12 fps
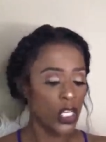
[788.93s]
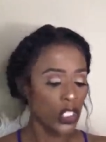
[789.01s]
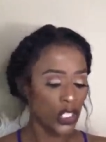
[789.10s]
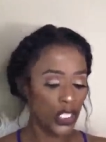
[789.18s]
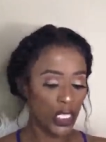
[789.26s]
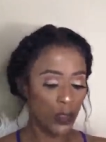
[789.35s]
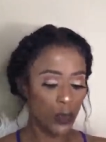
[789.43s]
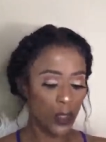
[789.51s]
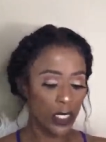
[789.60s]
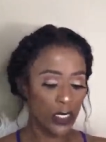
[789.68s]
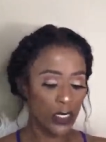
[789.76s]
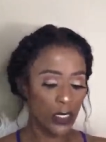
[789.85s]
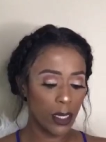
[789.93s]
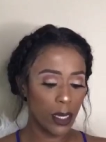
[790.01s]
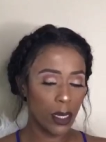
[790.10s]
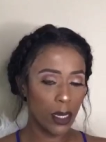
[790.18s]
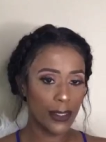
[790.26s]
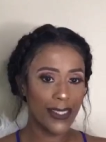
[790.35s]
She was
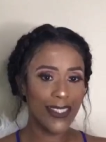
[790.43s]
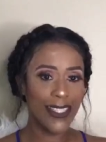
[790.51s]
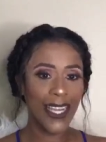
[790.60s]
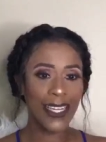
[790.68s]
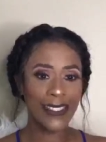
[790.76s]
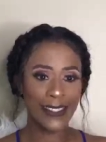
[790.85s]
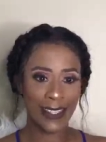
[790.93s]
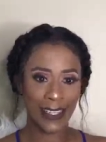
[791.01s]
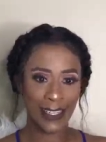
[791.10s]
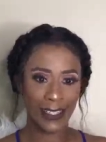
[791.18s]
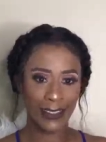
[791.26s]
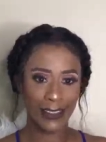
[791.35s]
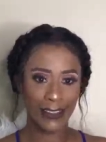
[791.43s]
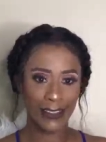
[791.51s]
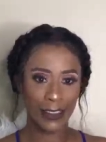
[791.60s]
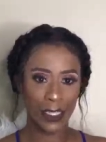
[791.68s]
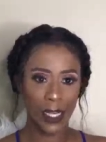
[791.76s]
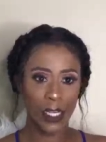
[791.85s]
sexy.
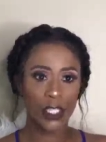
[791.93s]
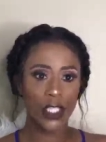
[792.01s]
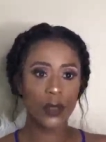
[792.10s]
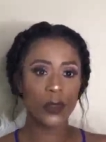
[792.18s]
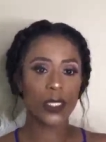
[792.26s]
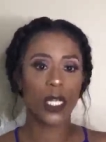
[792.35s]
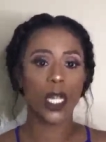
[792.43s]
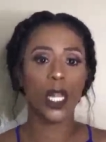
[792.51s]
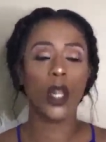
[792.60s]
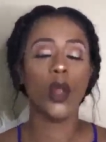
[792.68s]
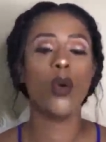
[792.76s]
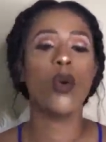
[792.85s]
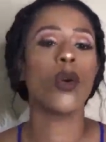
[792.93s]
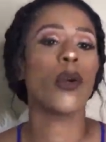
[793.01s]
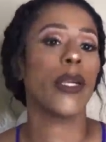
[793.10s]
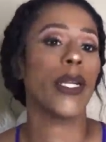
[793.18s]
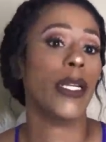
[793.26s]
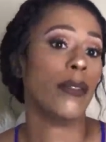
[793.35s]
She was
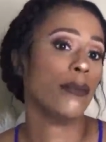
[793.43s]
alluring.